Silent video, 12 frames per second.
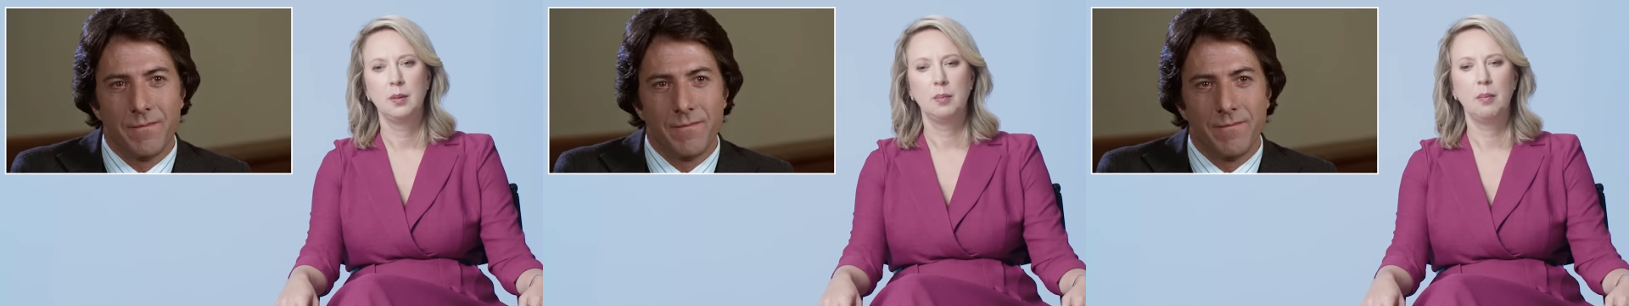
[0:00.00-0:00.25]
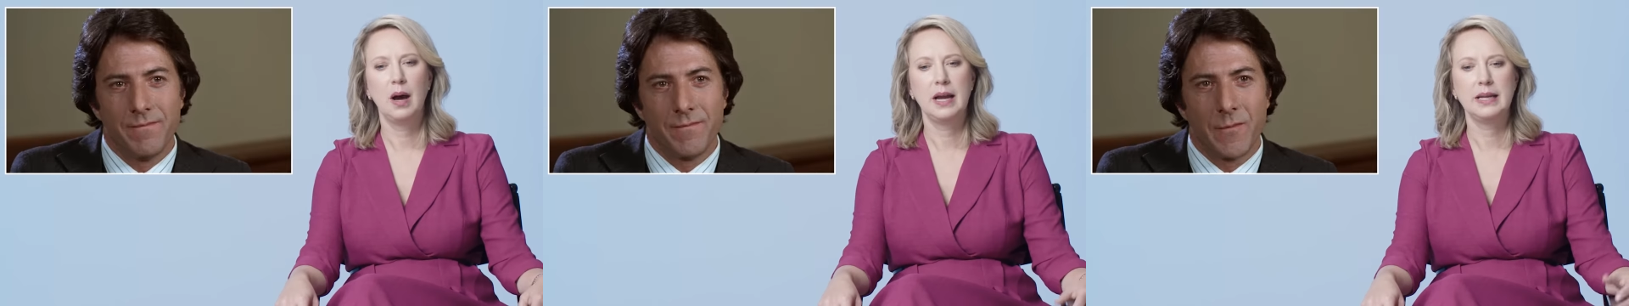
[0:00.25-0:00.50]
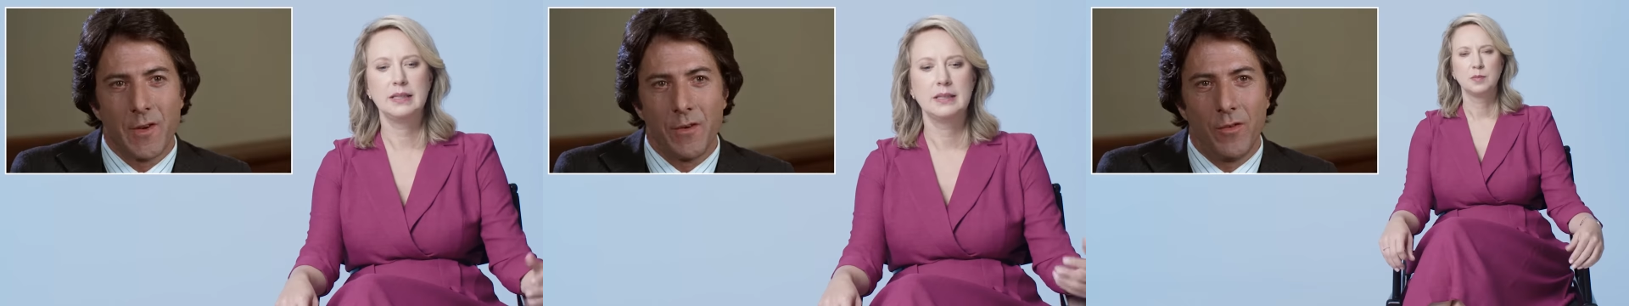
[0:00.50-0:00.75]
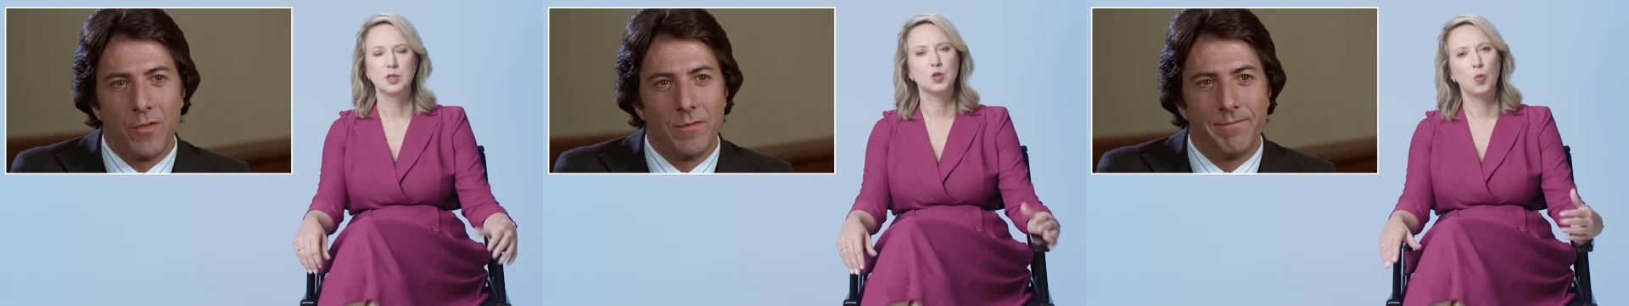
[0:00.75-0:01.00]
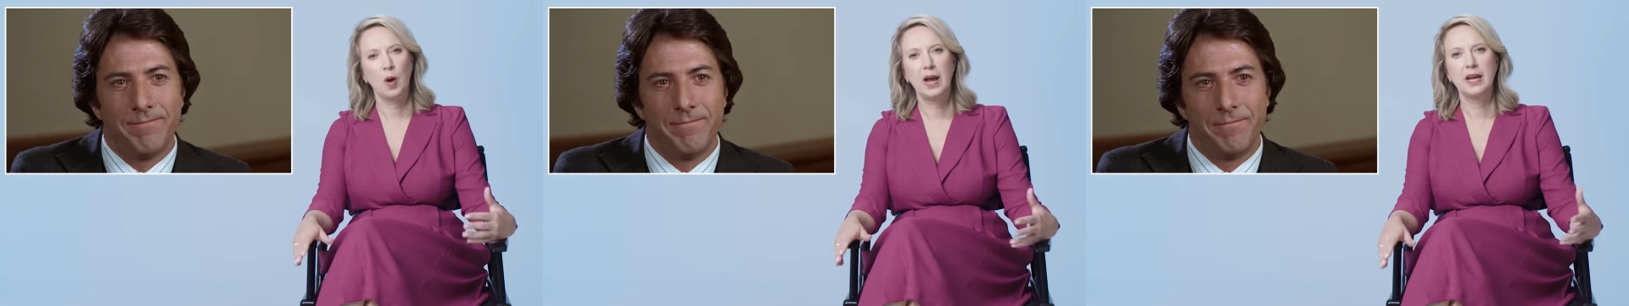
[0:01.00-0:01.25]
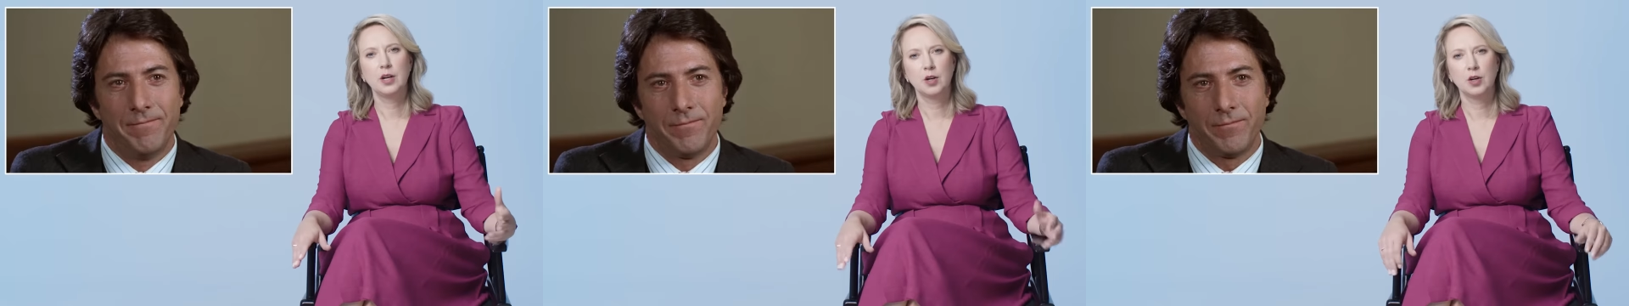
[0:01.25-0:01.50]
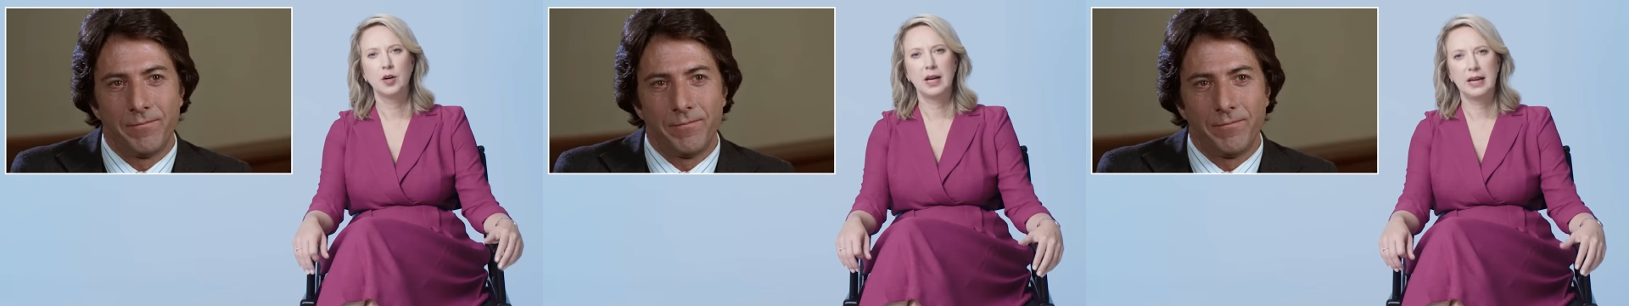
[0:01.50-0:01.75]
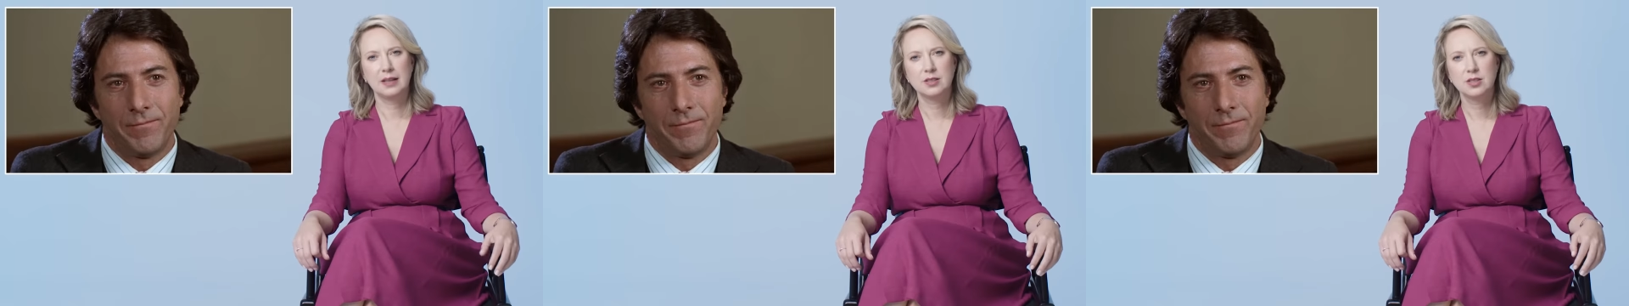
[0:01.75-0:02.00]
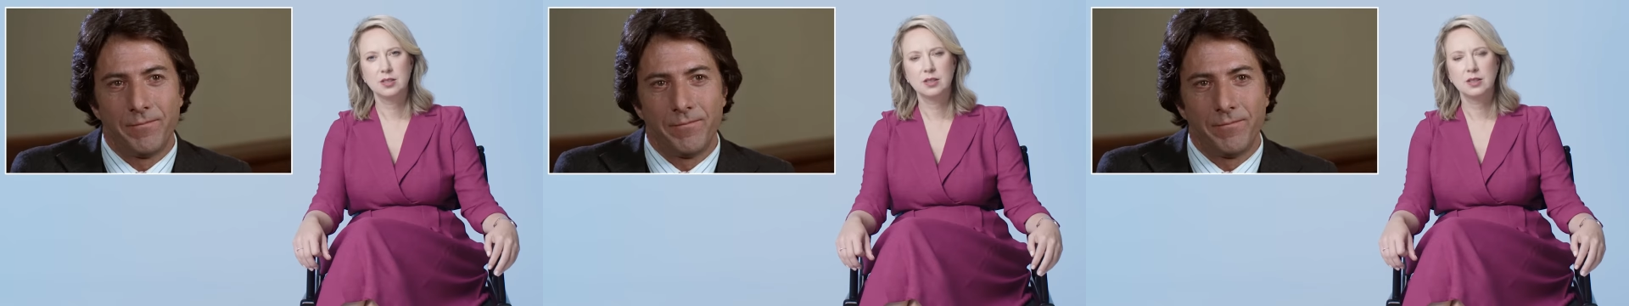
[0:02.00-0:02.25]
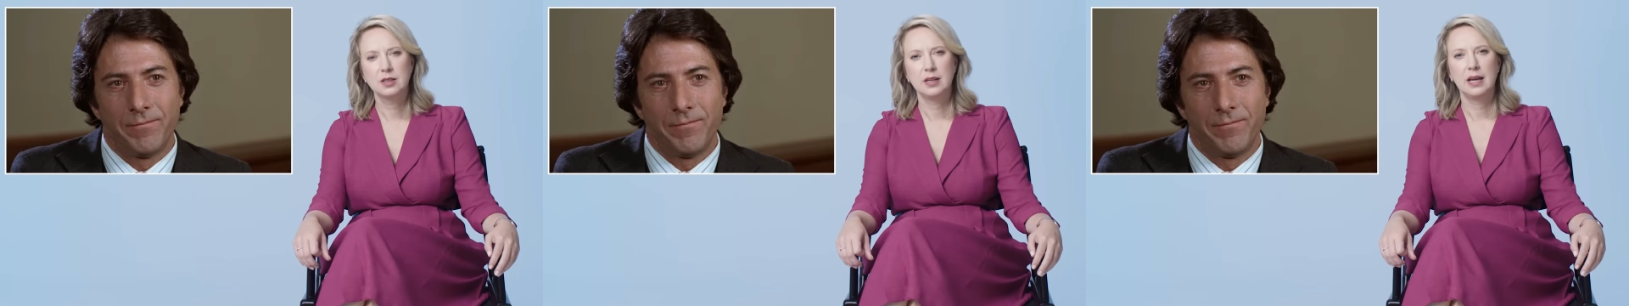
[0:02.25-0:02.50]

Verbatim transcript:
Speaker 1: might sway her answer,